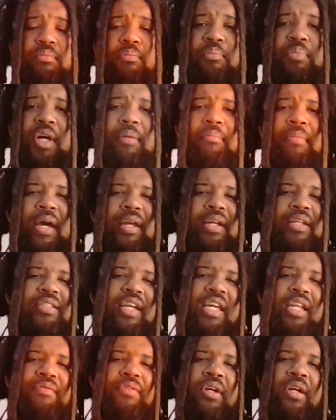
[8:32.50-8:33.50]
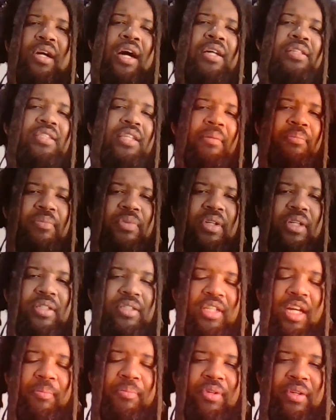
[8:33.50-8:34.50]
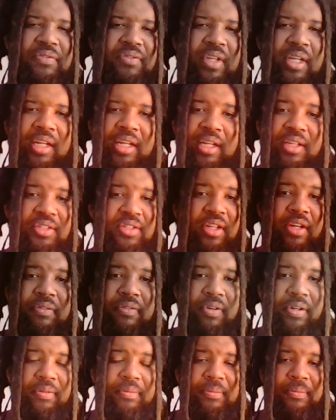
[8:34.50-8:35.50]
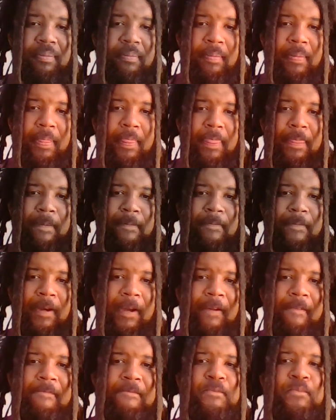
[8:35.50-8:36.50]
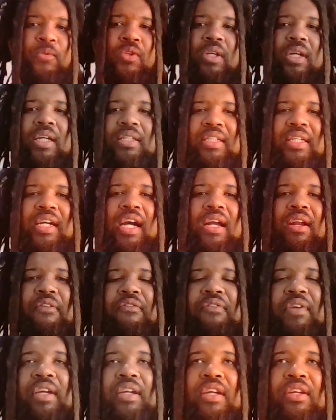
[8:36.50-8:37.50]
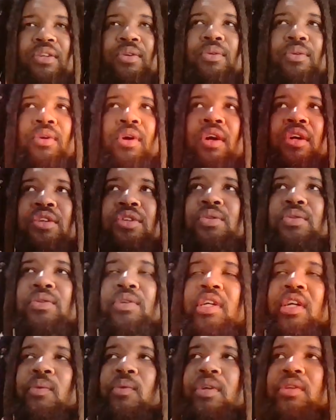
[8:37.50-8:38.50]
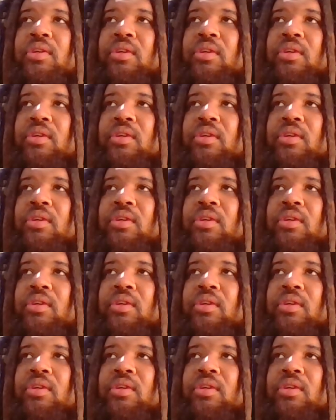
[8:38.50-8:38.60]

But meditative or contemplative thinking is different, right? It's a kind of thinking you are doing